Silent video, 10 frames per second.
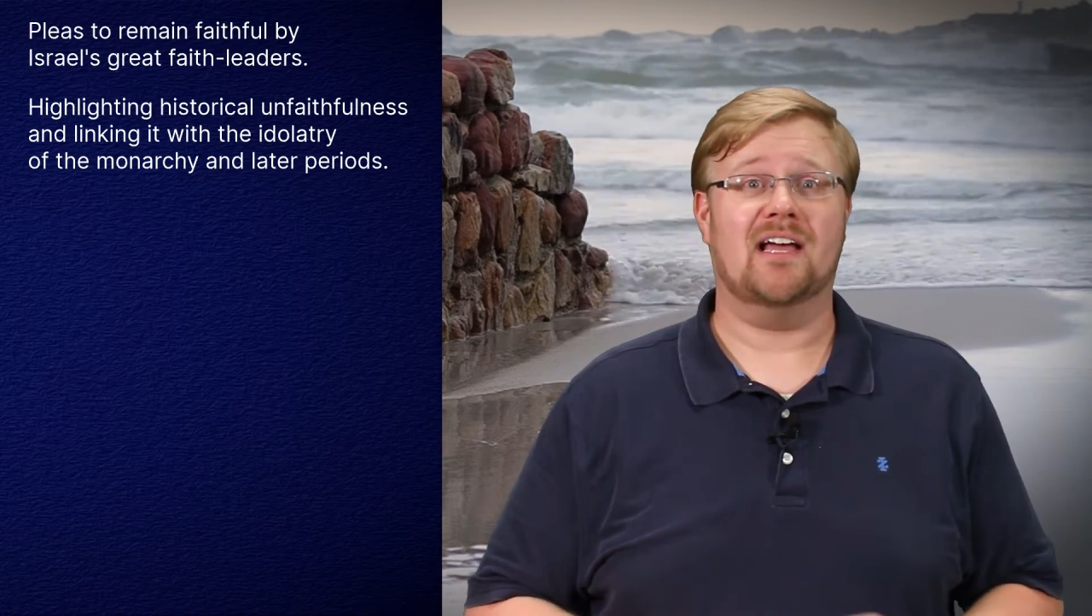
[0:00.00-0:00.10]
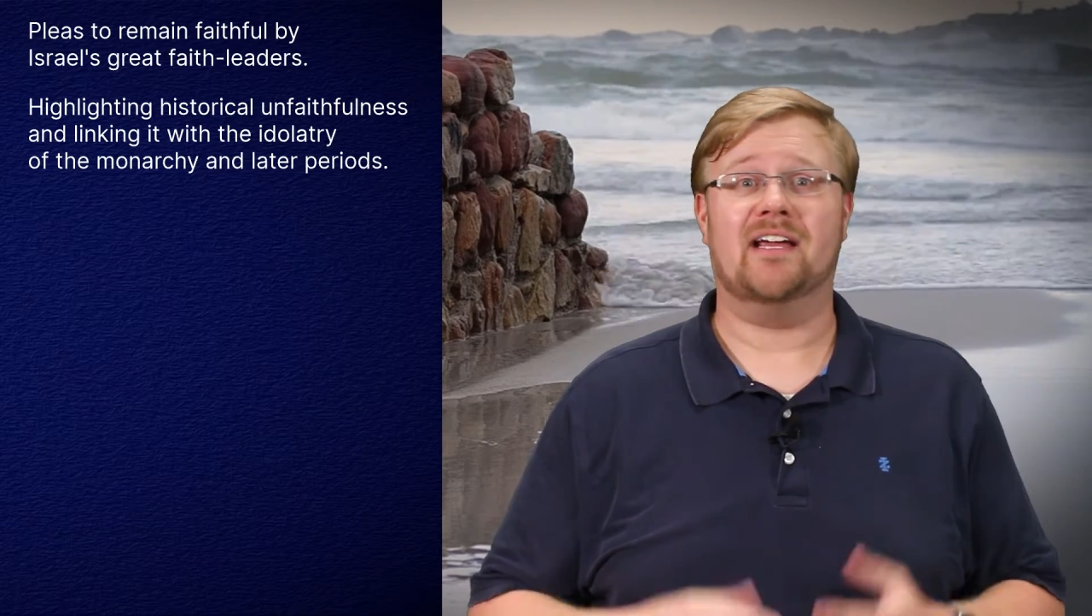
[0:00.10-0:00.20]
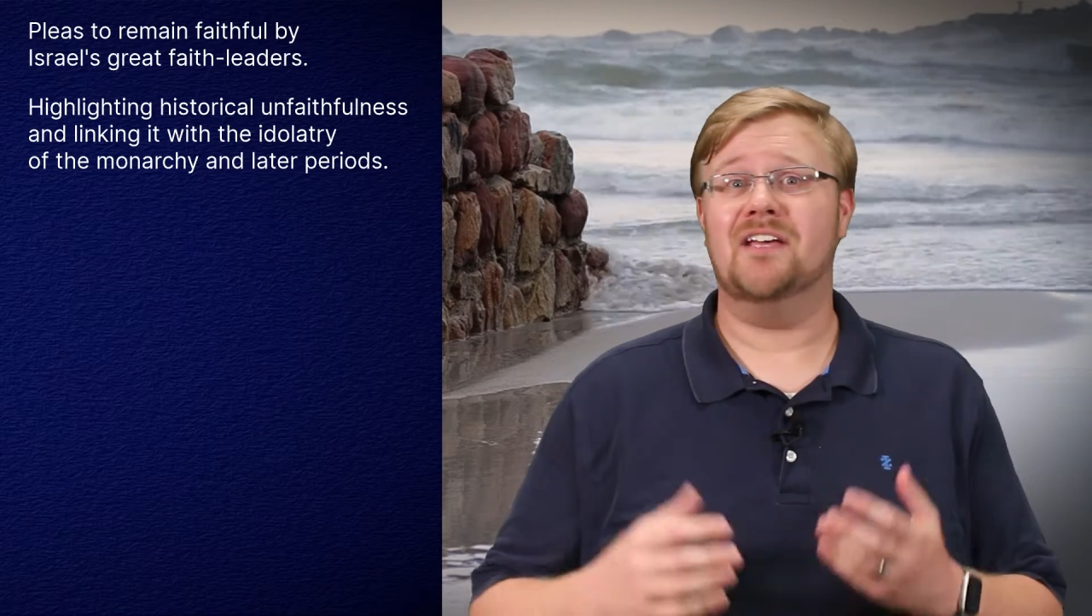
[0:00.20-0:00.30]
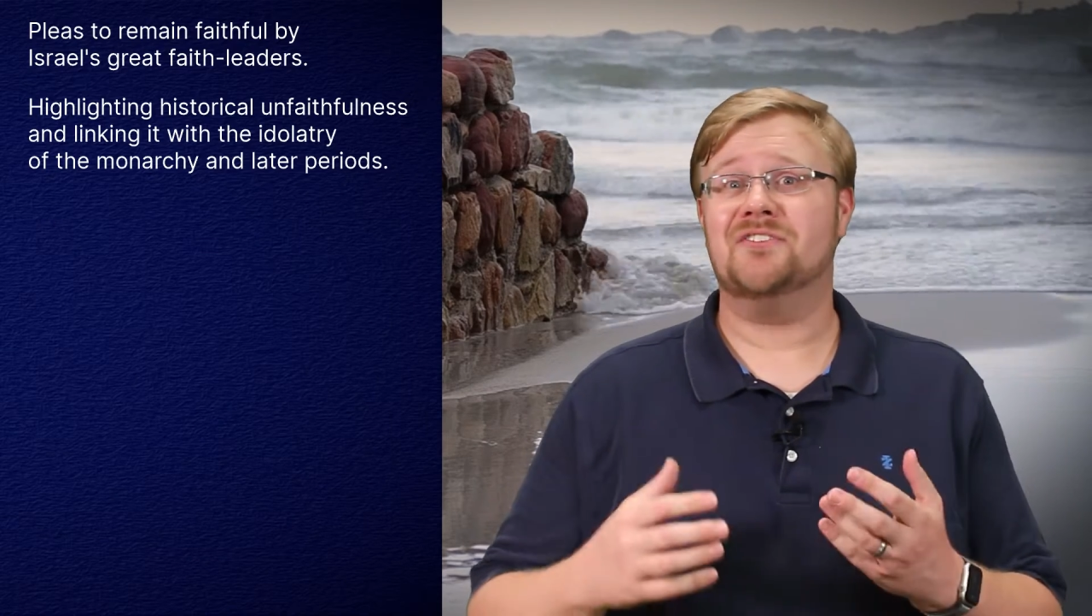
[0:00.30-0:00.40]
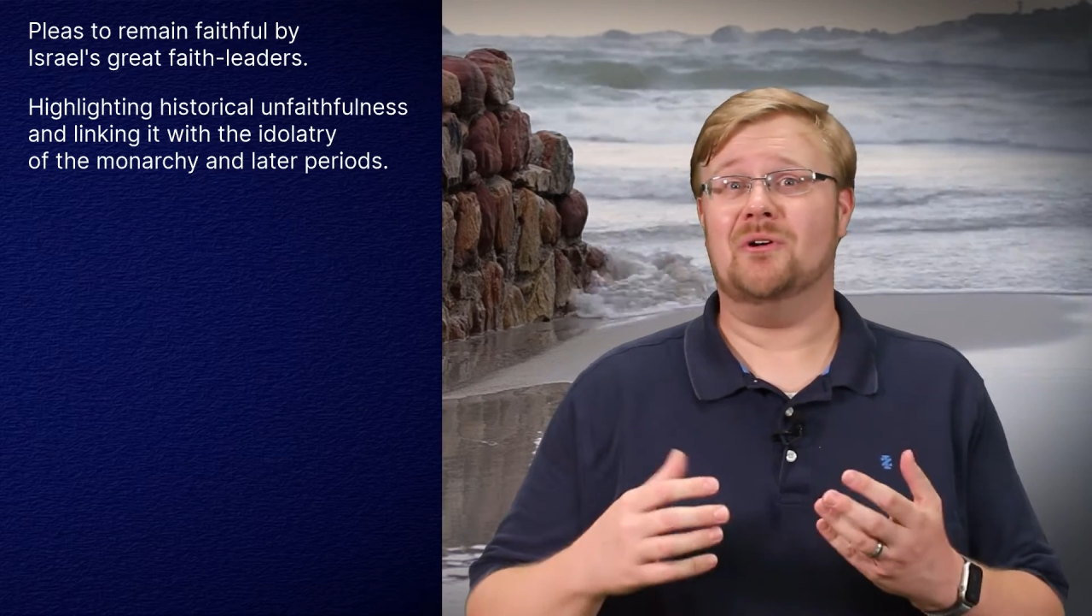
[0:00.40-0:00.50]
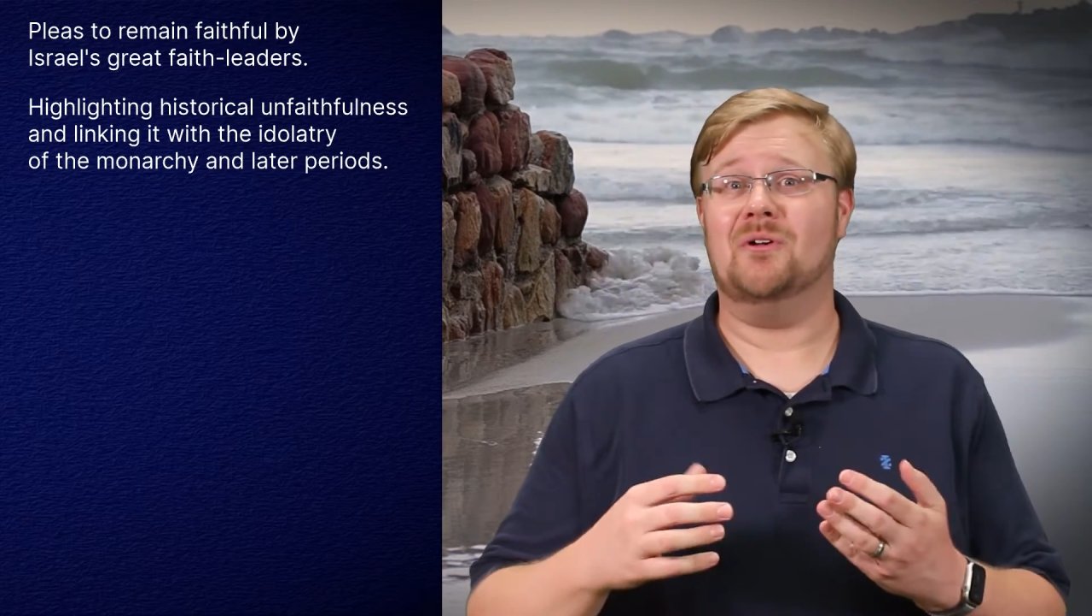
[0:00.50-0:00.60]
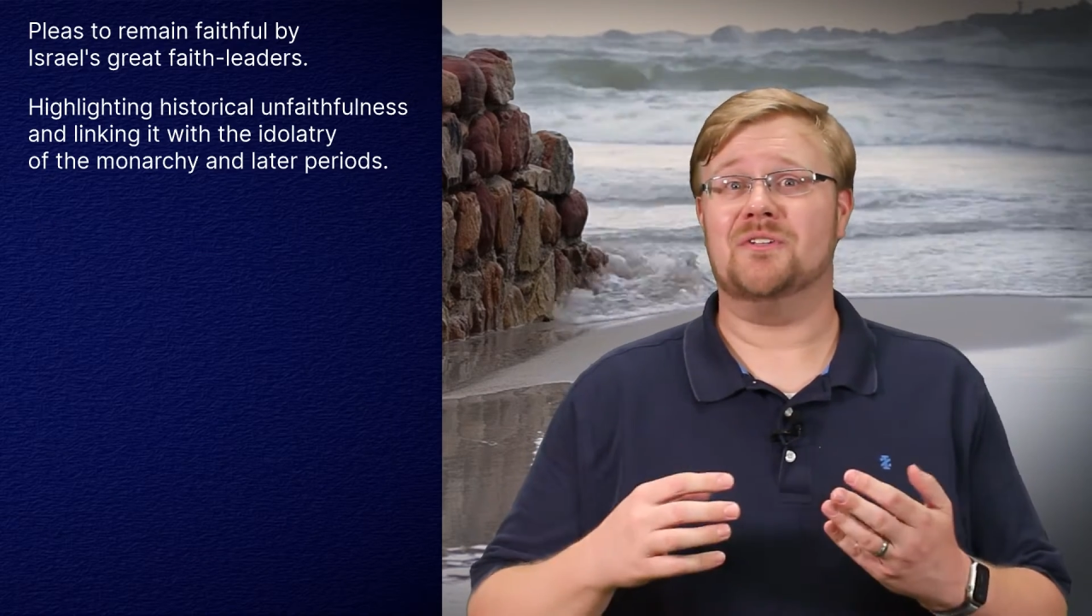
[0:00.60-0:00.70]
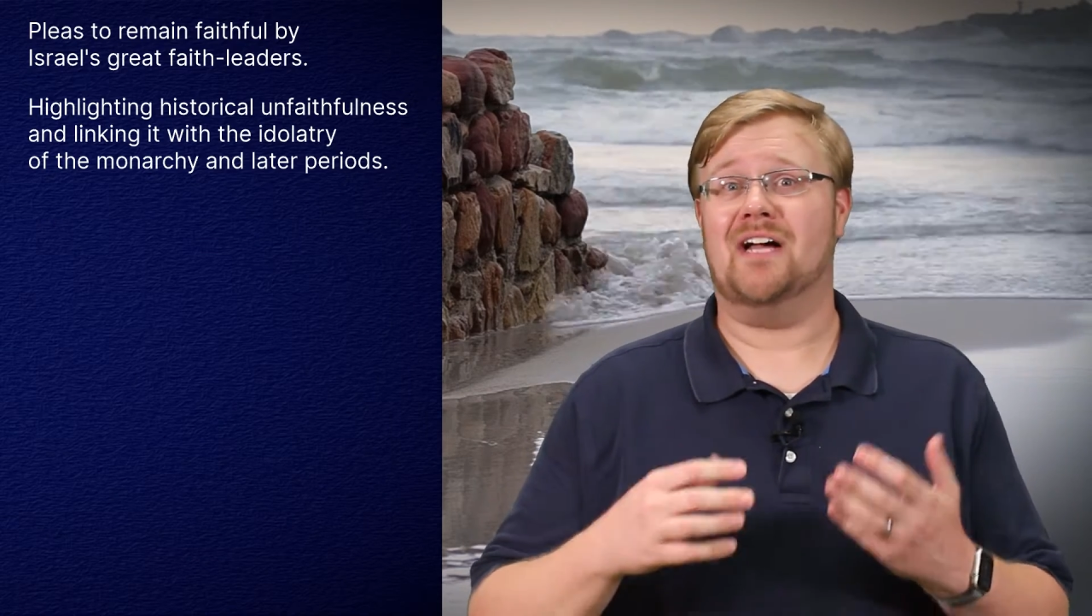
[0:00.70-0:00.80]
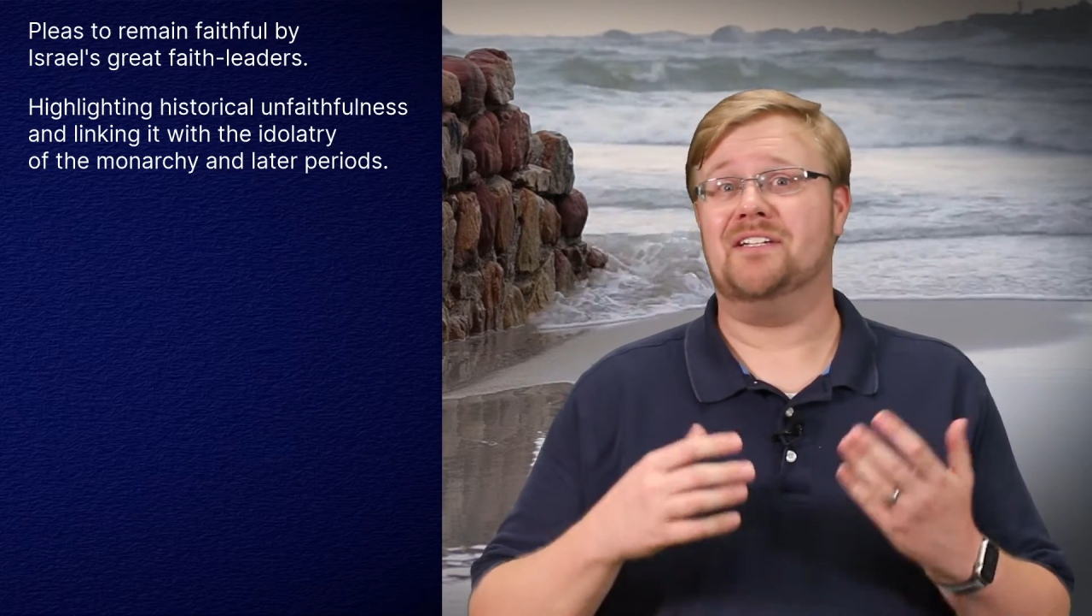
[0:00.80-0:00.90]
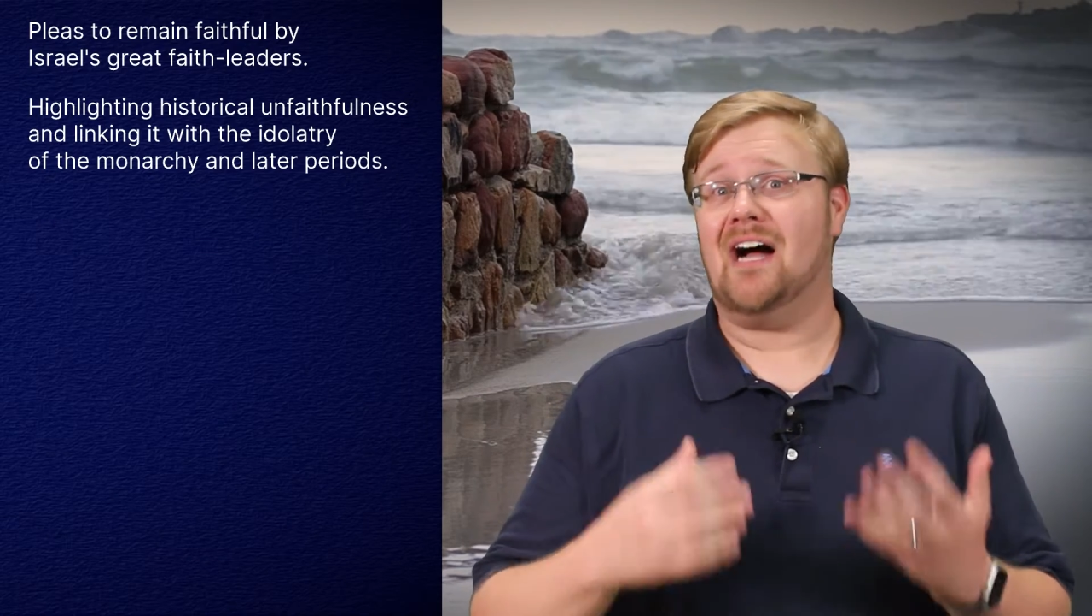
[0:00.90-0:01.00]
like
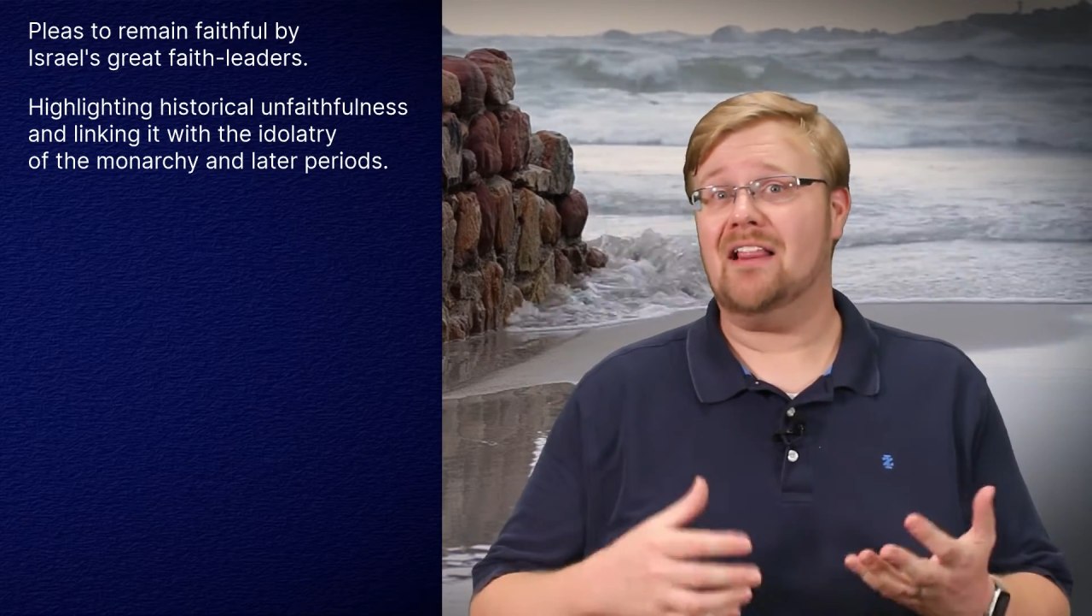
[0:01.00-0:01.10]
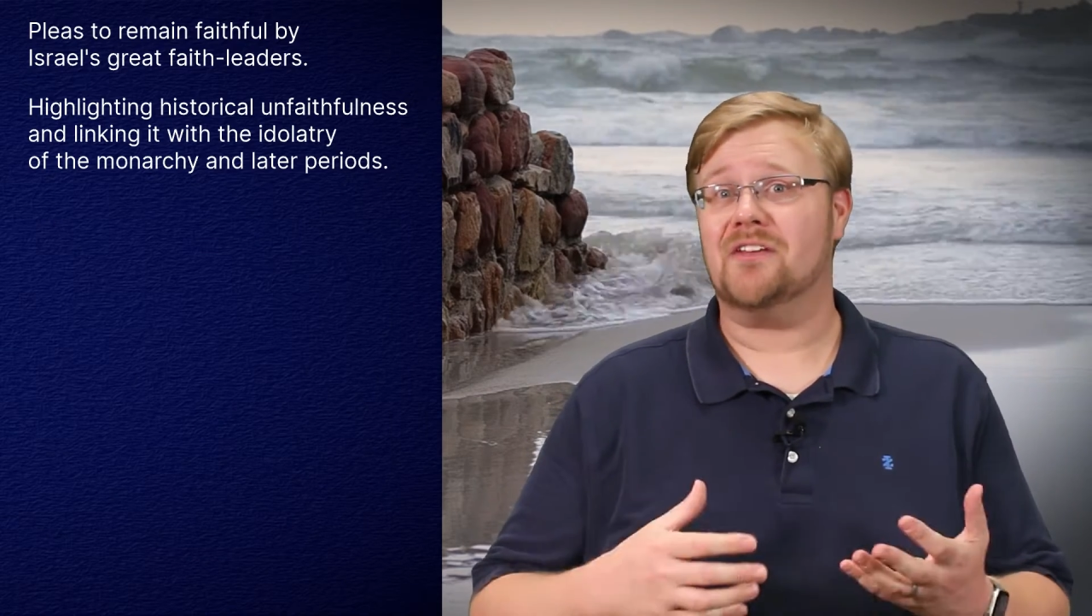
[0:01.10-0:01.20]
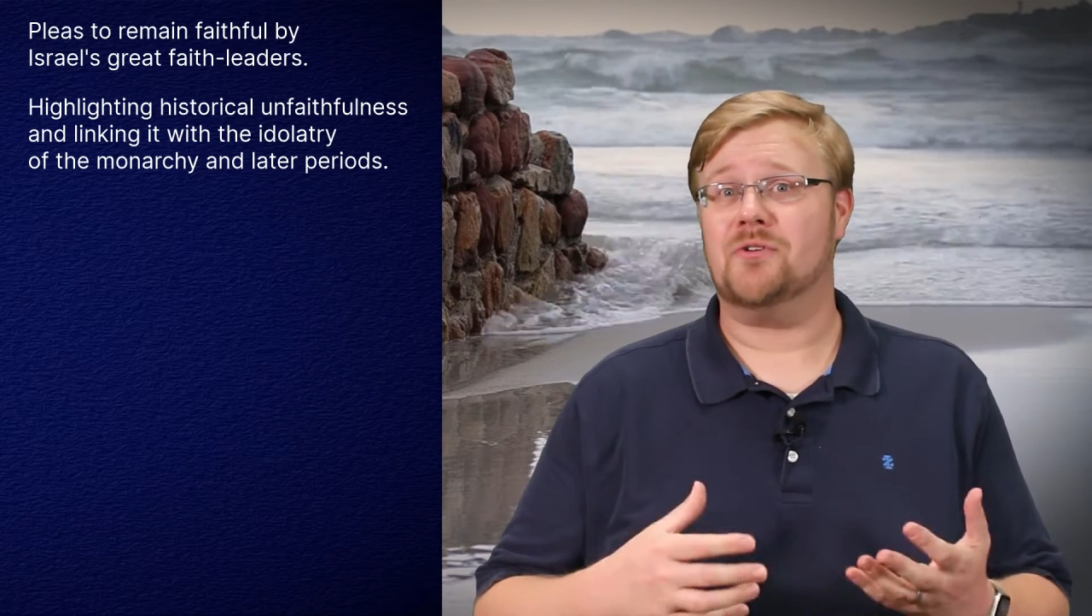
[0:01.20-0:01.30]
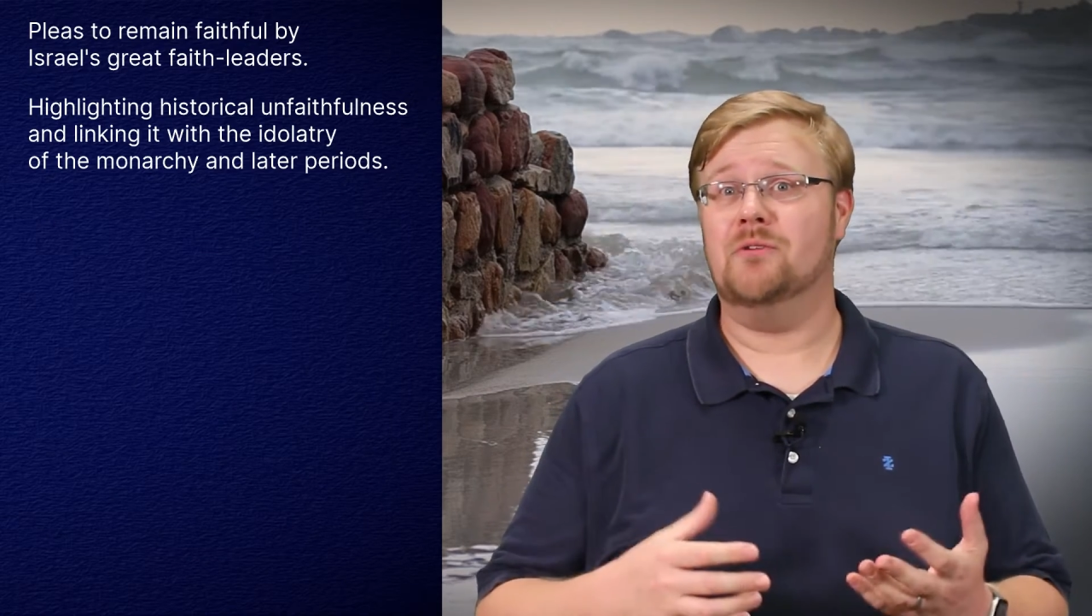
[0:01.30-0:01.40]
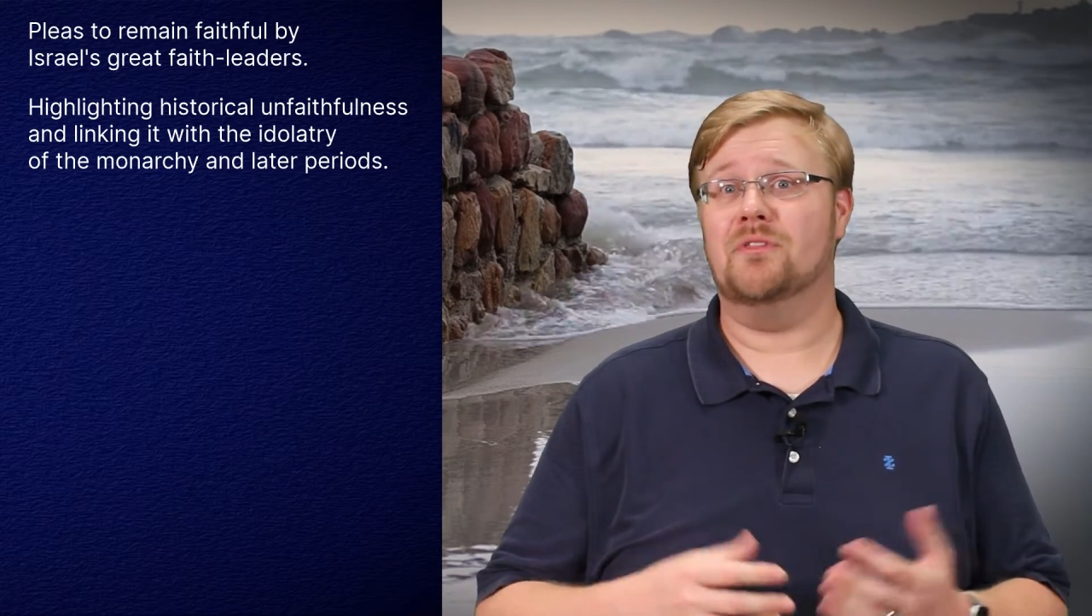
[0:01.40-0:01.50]
Israel's idolatry